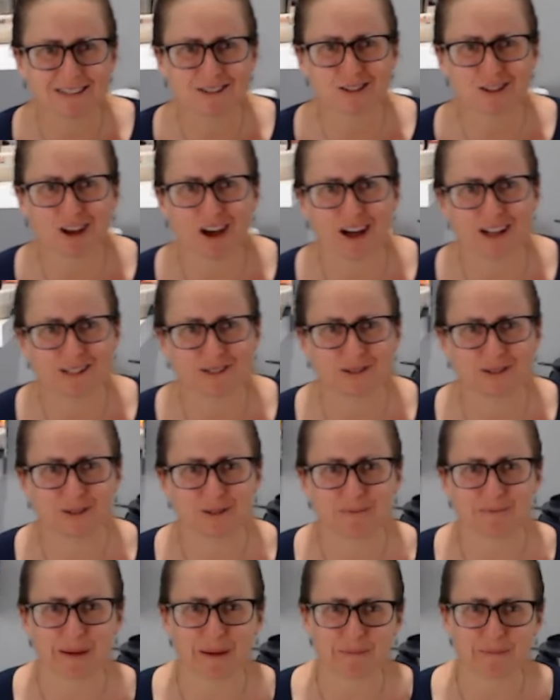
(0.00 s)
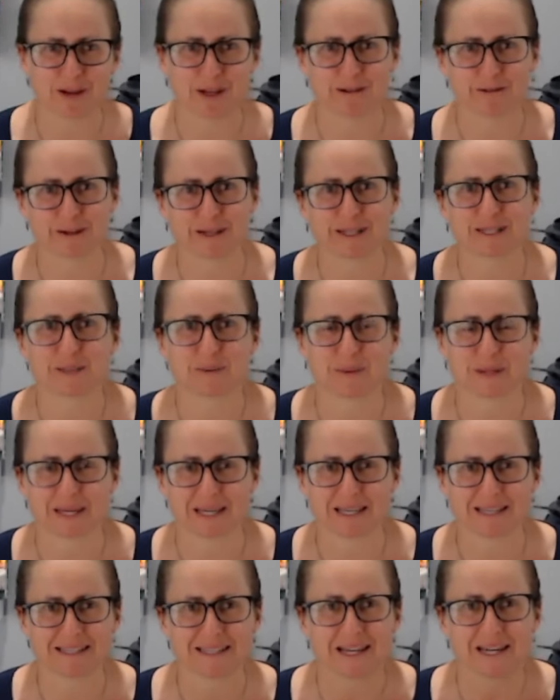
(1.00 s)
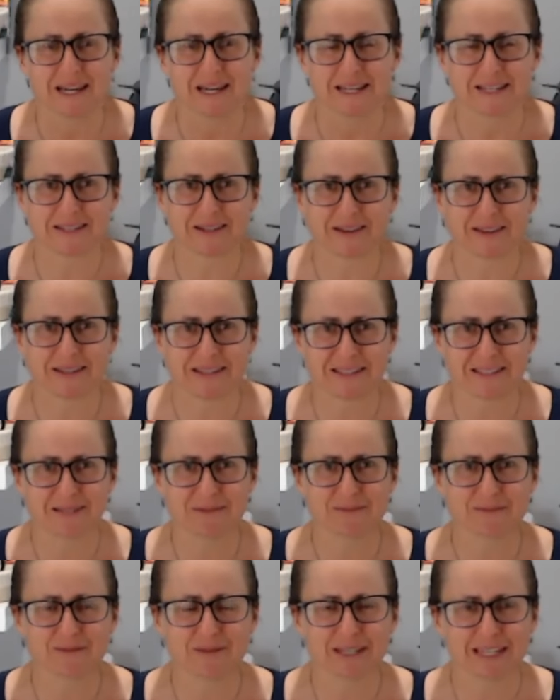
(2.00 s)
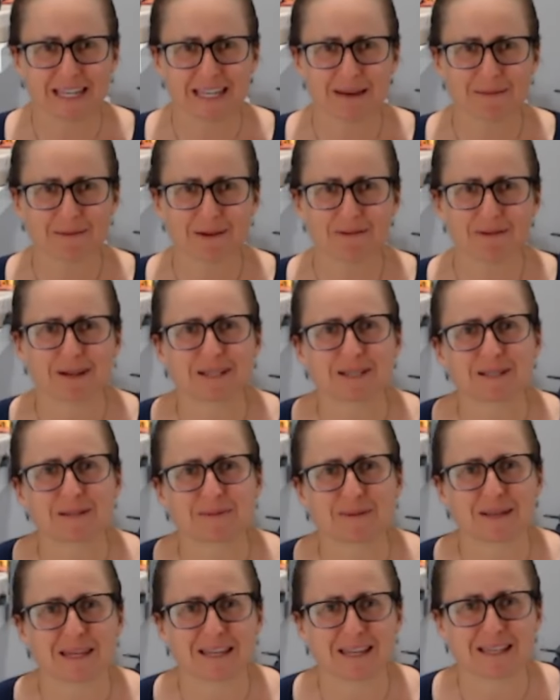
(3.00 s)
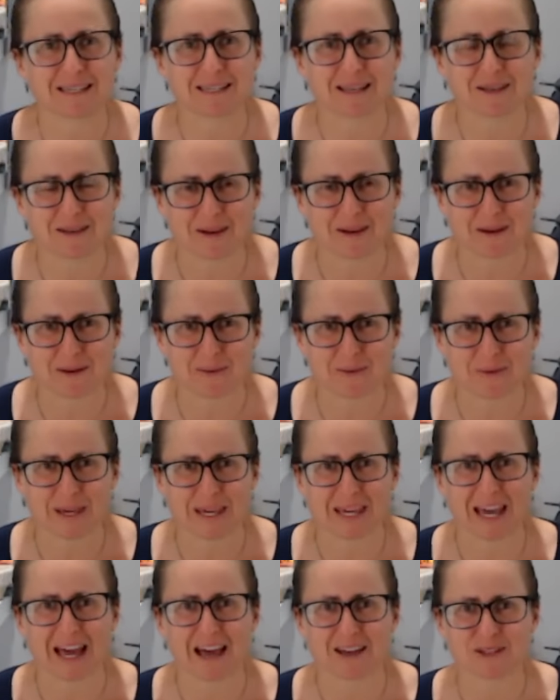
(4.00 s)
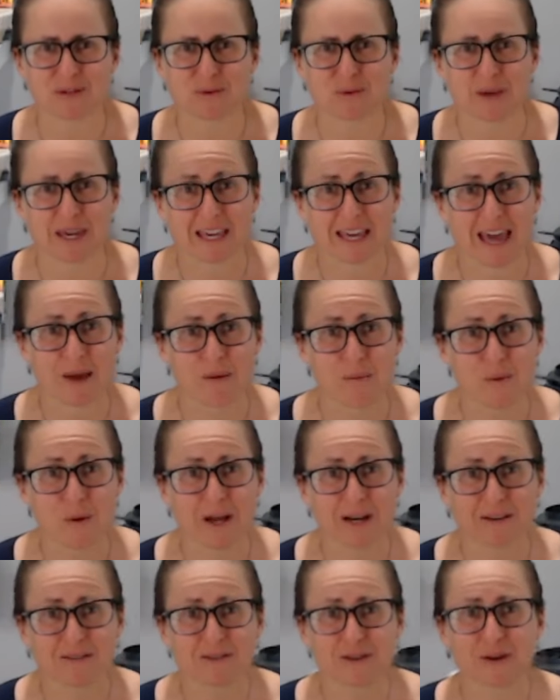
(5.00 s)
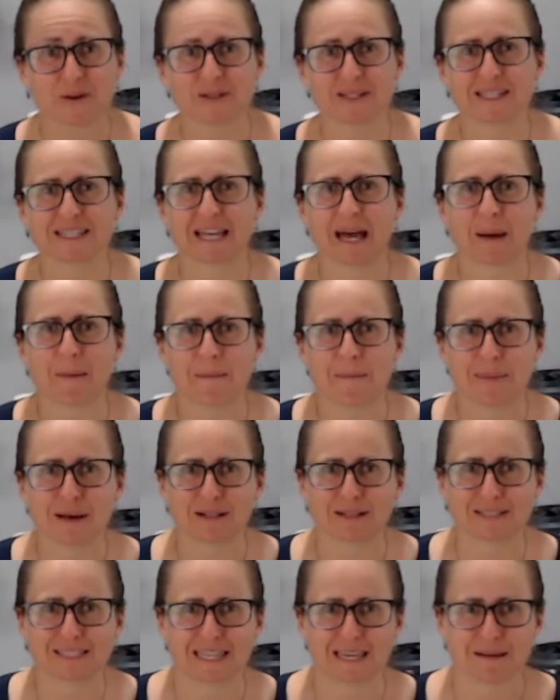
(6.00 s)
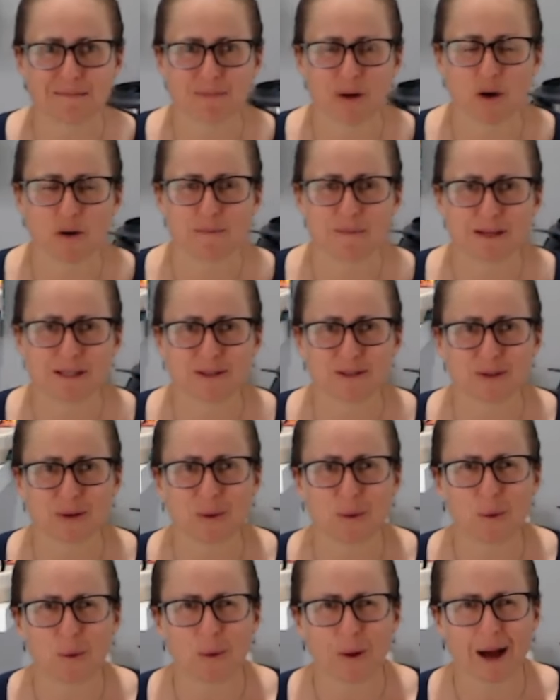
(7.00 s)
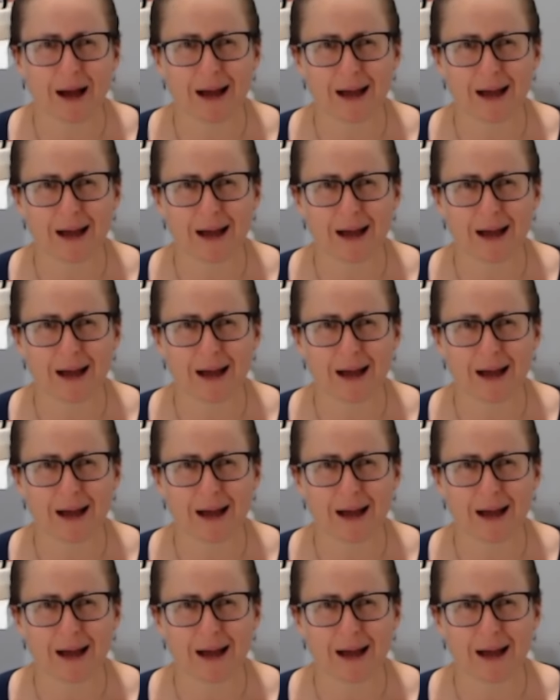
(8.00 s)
childhood memory recipes. So there's some really yummy recipes that we are doing, and one of those is our melting moments, or